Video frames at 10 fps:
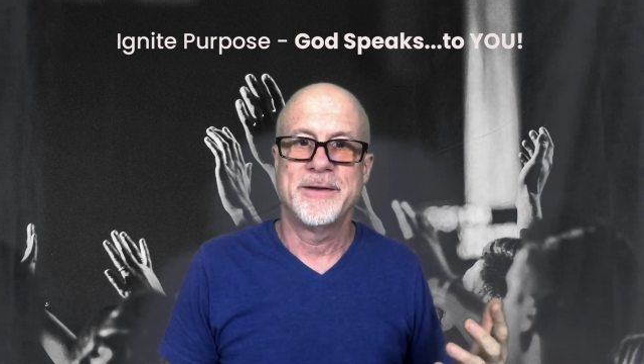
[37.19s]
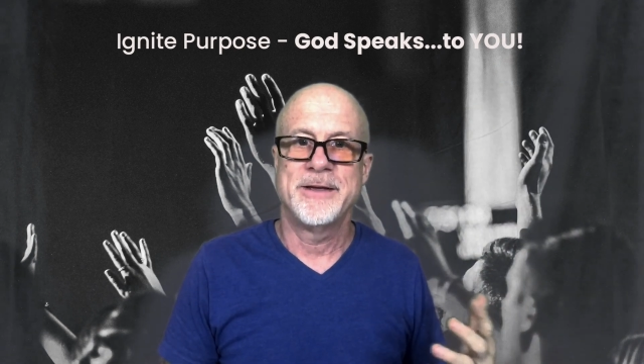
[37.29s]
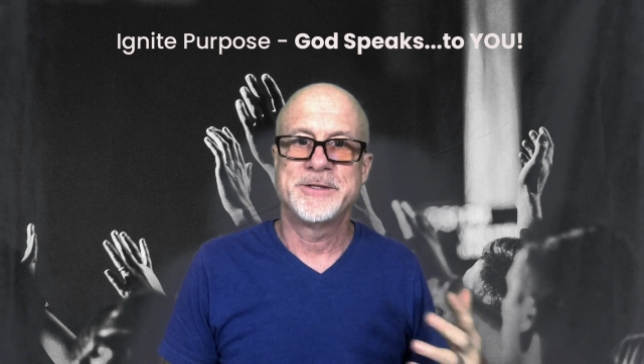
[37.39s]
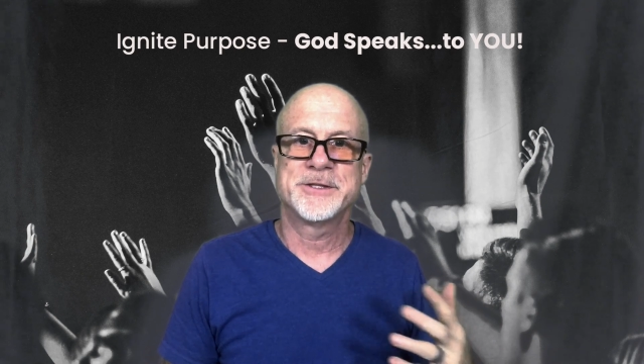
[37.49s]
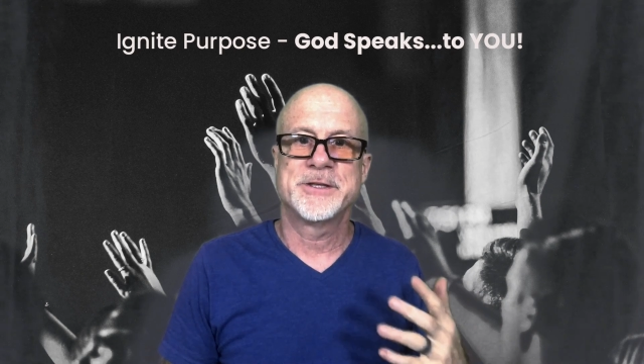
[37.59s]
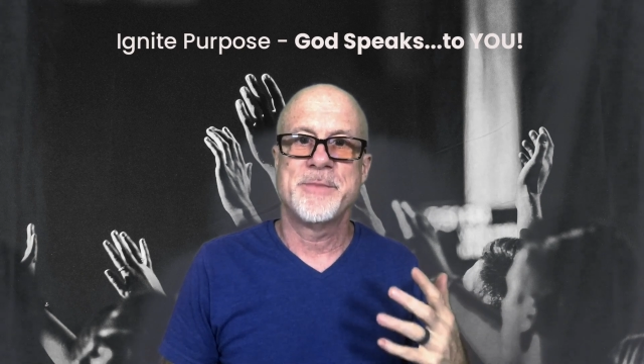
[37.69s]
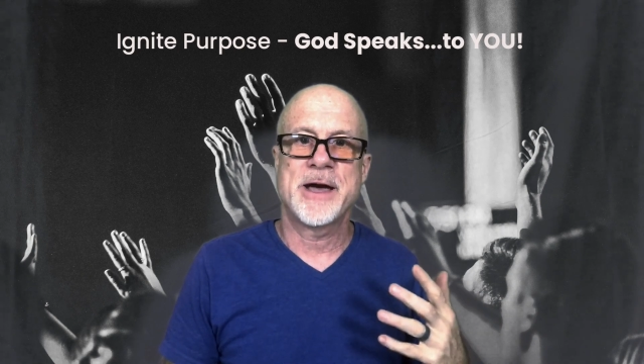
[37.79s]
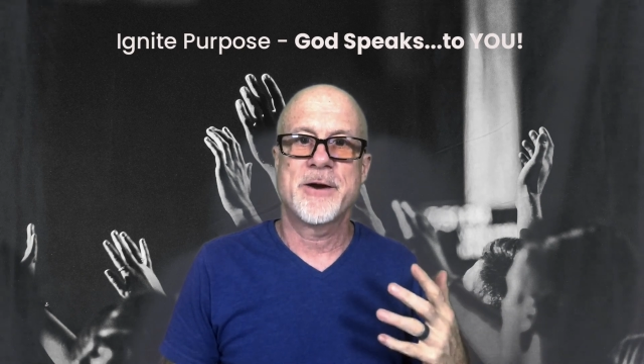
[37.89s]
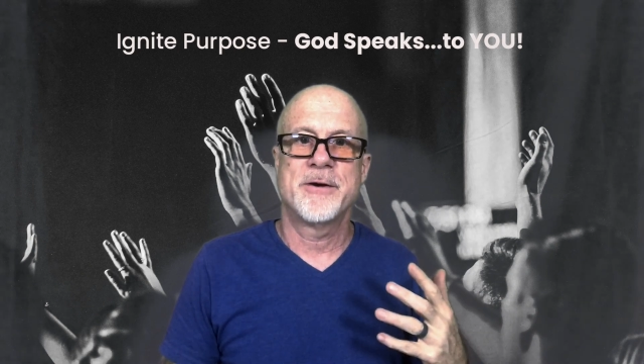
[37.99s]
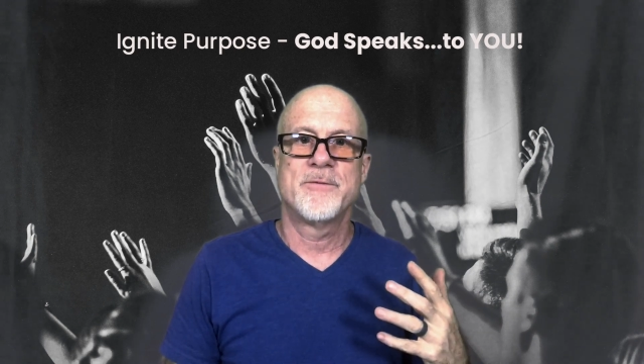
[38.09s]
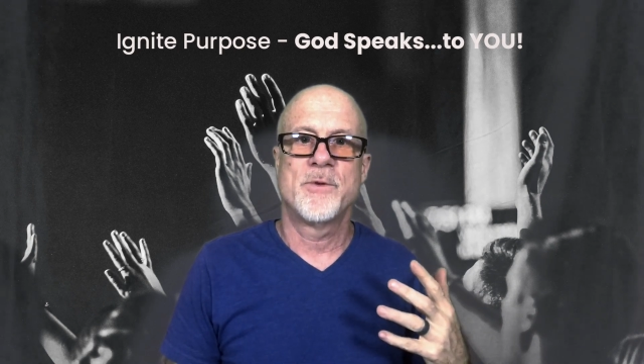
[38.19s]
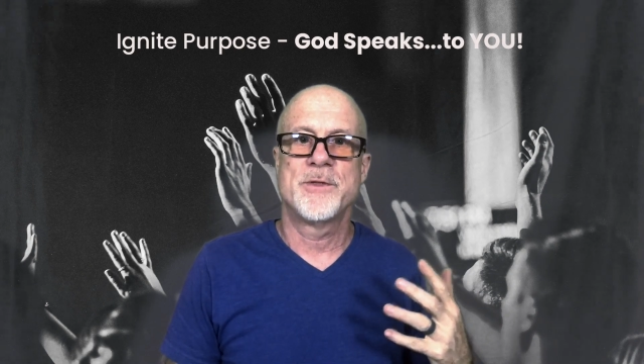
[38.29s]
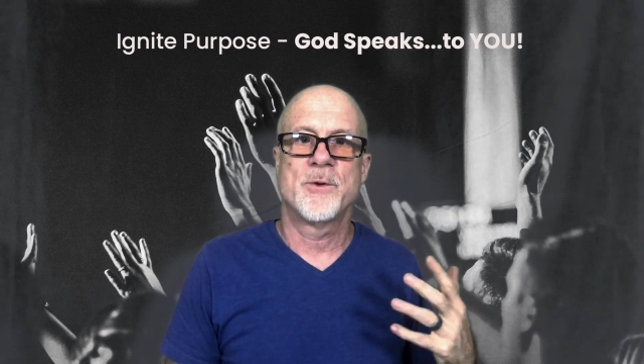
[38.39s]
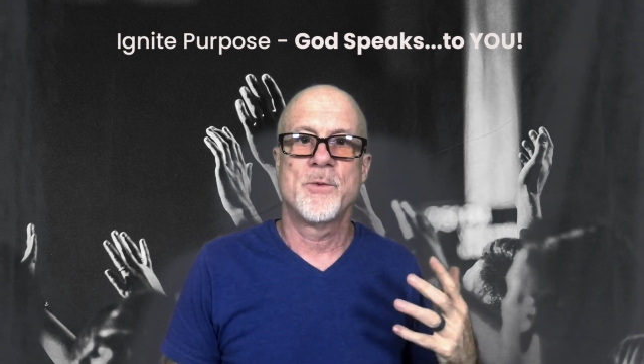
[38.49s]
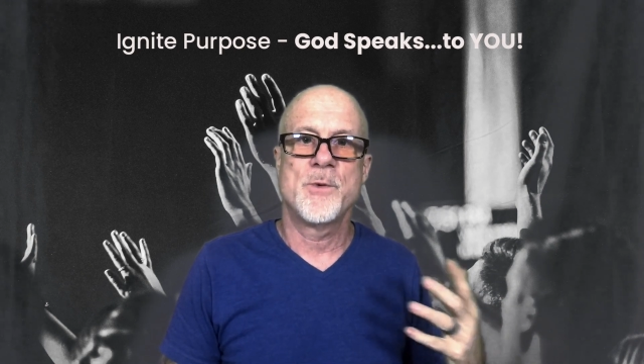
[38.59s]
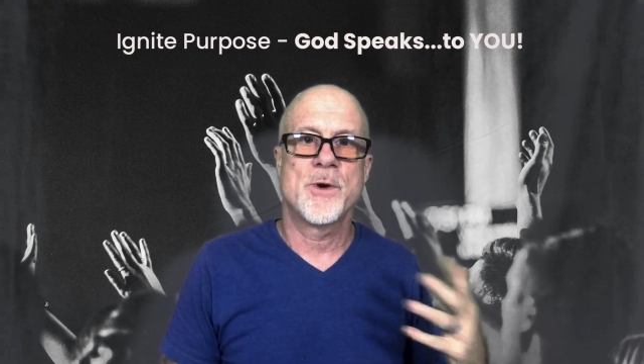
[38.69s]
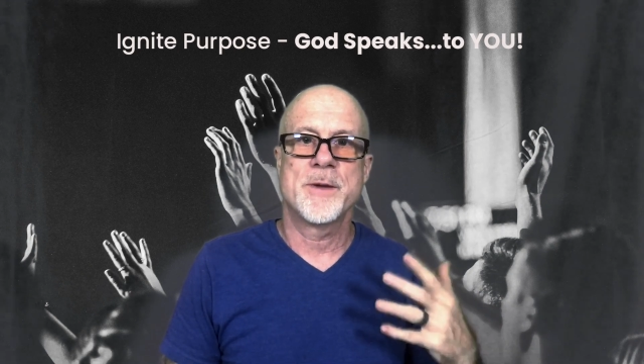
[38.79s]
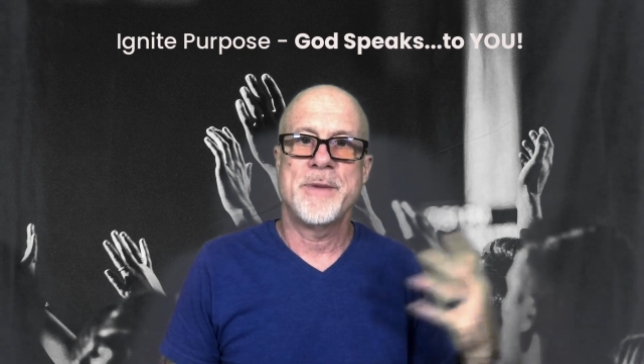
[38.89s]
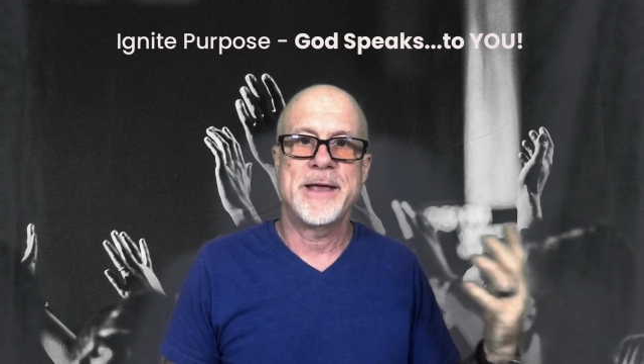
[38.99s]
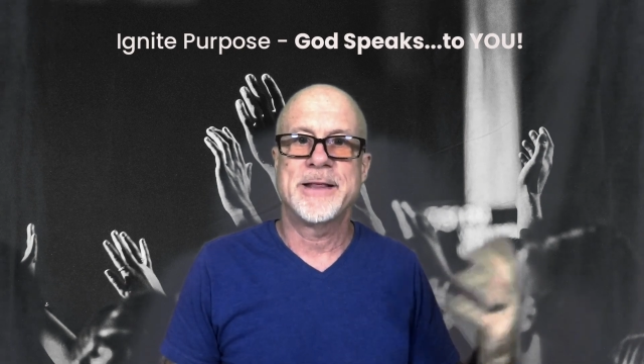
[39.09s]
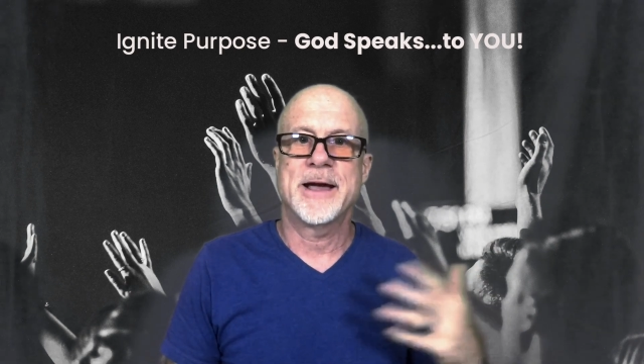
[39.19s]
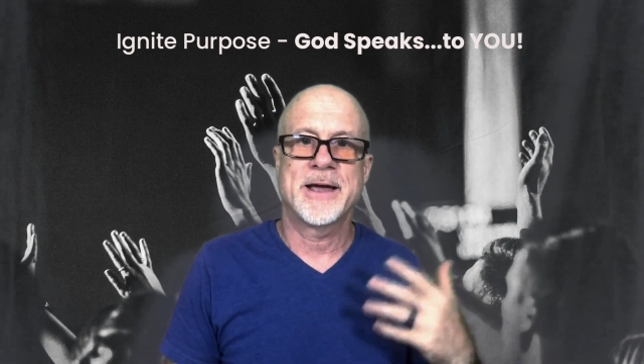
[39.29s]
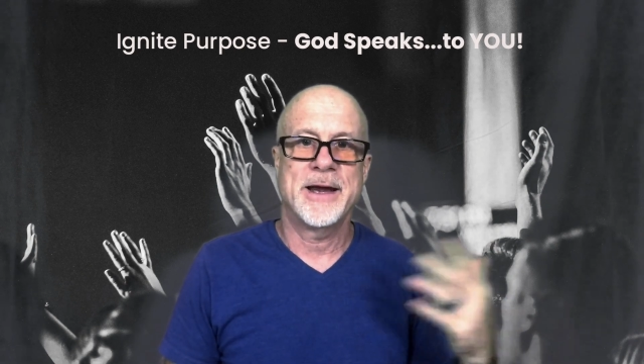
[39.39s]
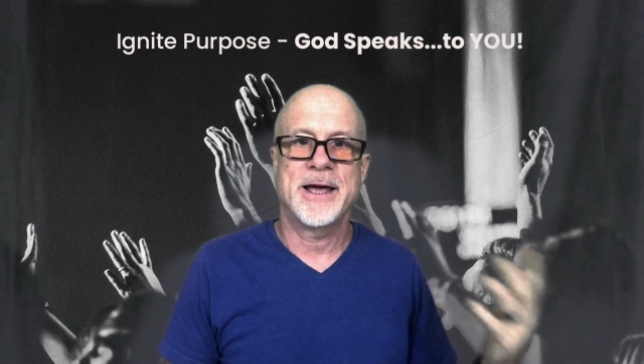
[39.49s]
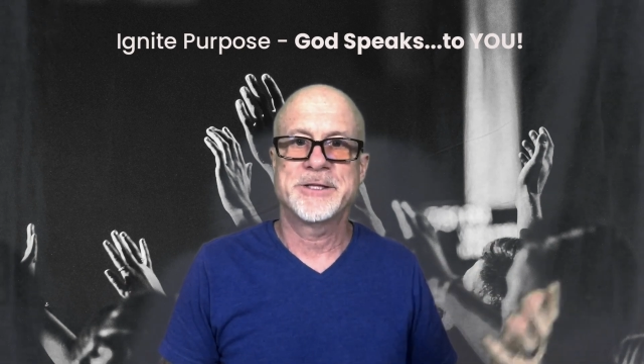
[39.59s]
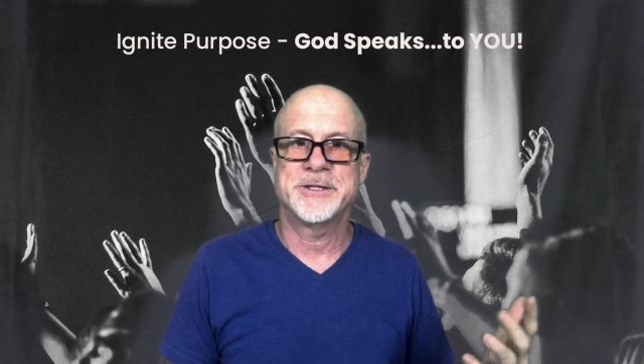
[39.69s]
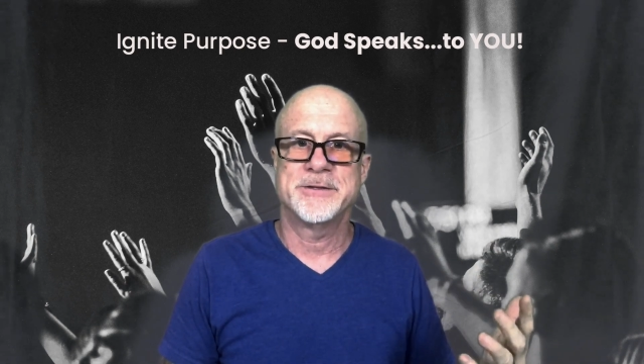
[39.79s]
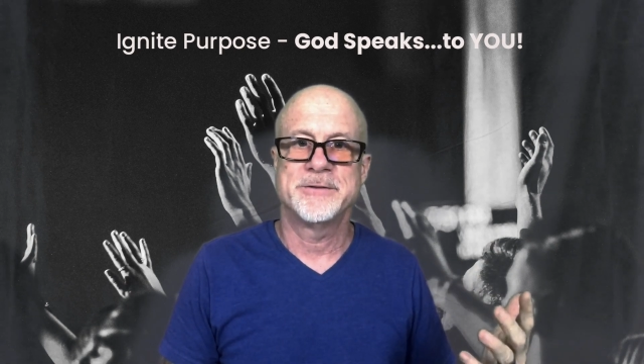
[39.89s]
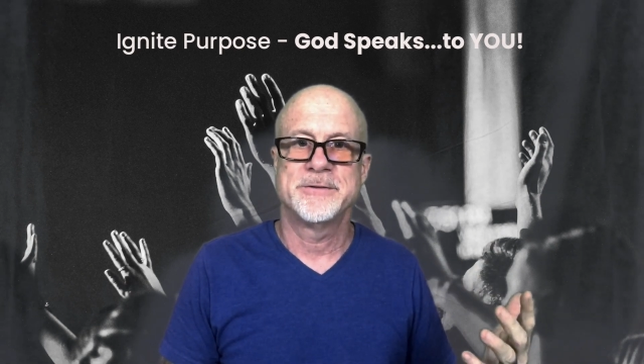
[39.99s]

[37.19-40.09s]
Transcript: It's just a matter of whether we want to make that connection.